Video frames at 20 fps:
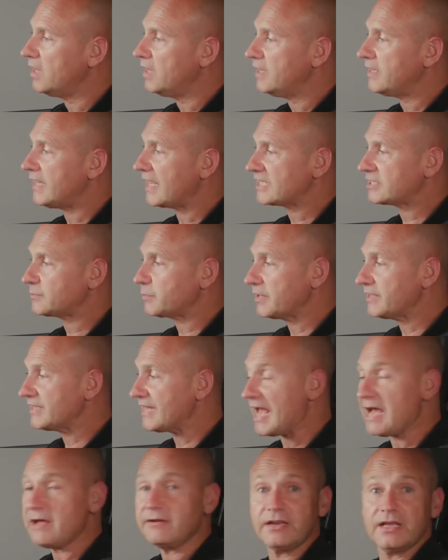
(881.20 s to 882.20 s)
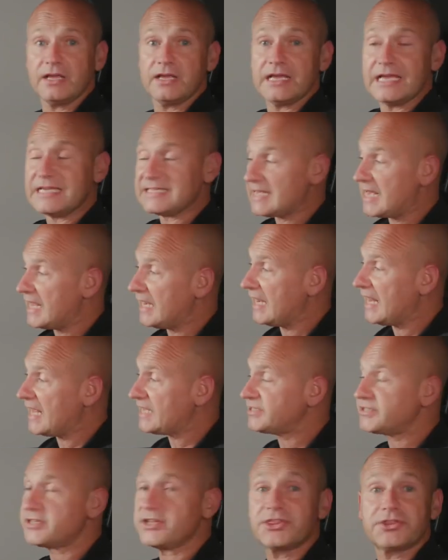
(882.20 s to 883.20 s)
Next one down is our
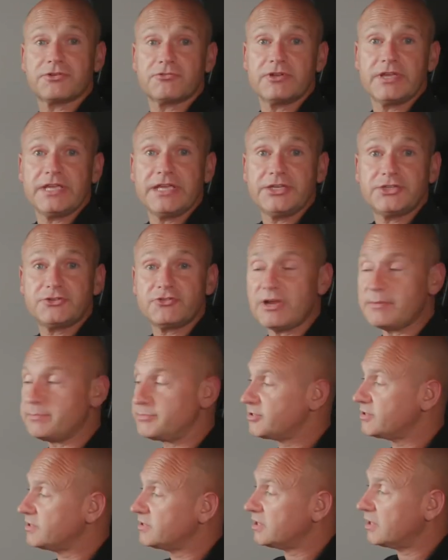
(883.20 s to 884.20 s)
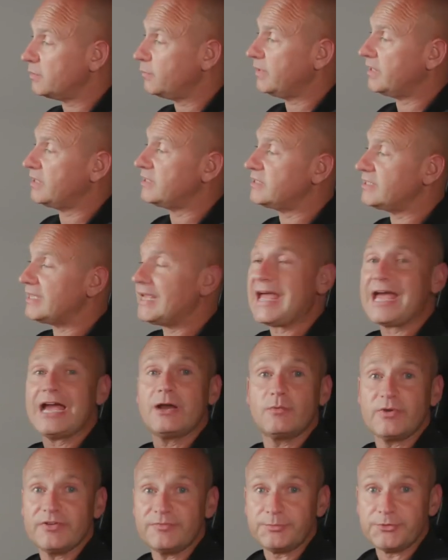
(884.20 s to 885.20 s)
last 3 trips, so we can see
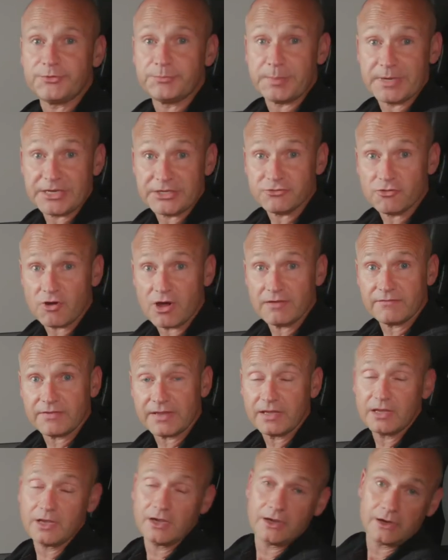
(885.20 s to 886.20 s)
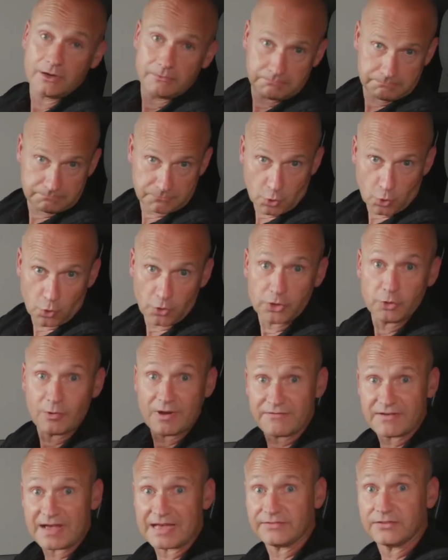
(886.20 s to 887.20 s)
how we've been driving, or
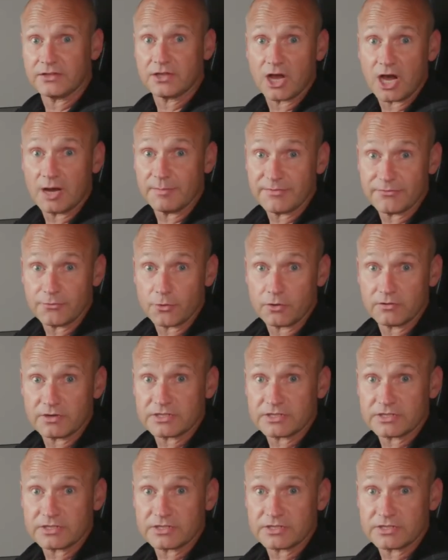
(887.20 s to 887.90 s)
whoever had the car before